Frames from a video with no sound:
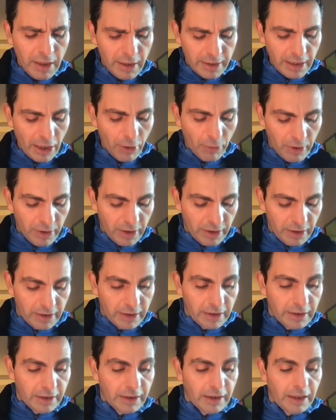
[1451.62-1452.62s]
Now,
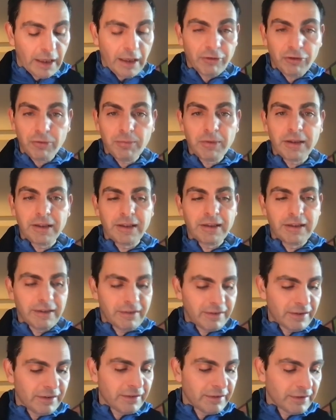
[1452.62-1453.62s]
ultimately,
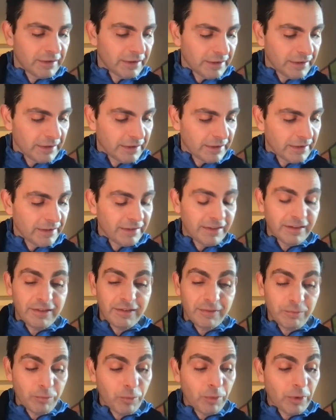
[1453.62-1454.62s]
this is
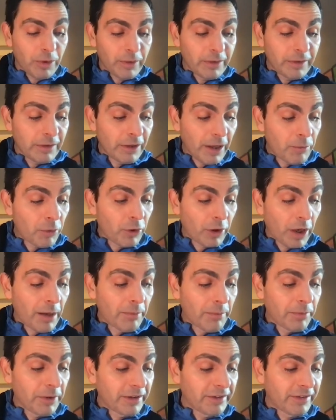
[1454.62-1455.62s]
a lot more
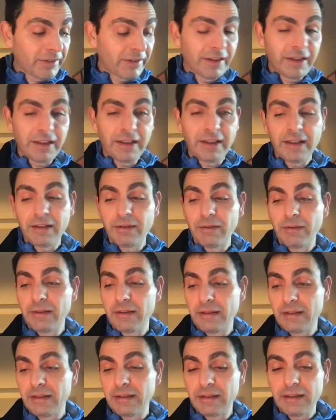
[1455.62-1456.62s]
complex
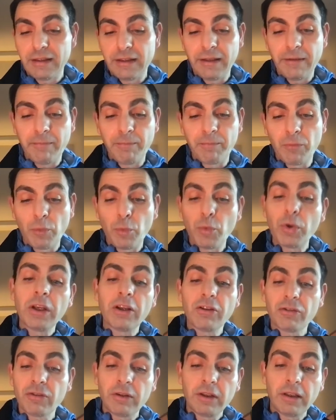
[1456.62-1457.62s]
than we
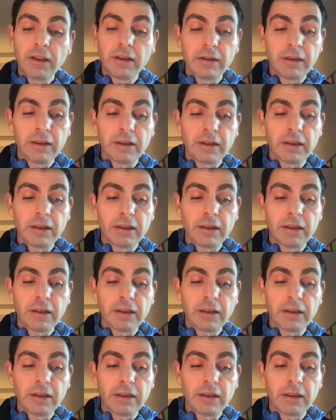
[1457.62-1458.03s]
initially